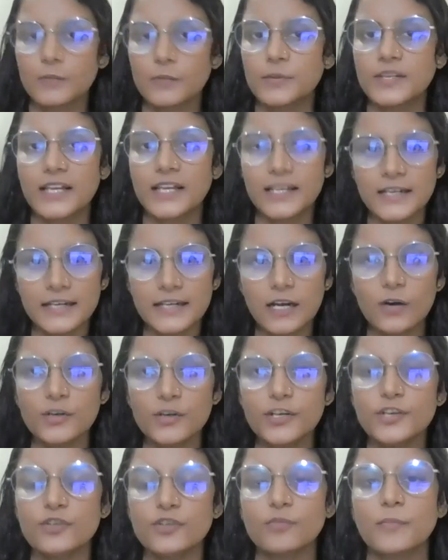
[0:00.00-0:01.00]
with any
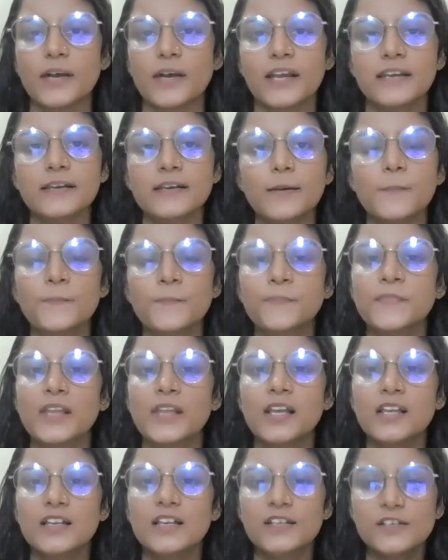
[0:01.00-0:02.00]
doubt in your mind.
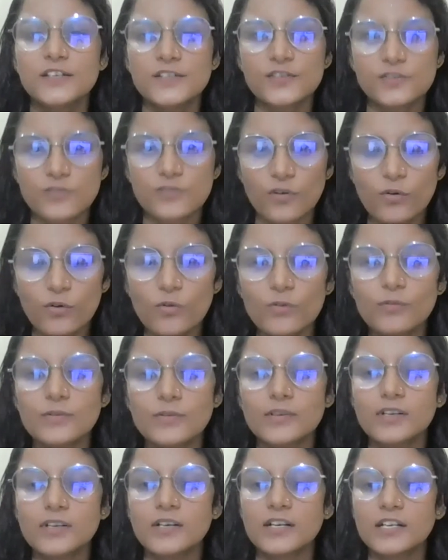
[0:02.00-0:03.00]
So
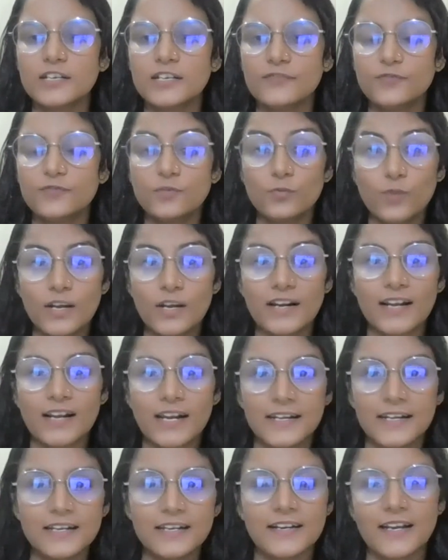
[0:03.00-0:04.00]
if you are
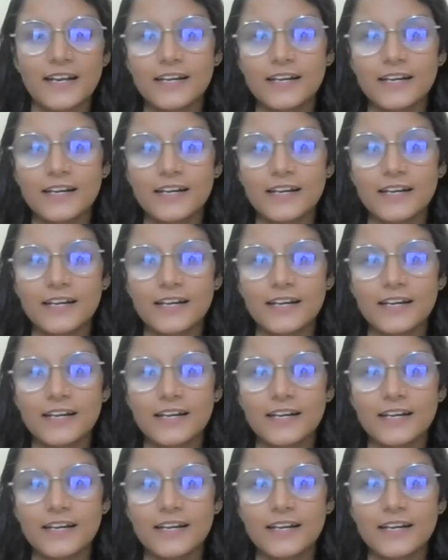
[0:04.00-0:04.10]
writing,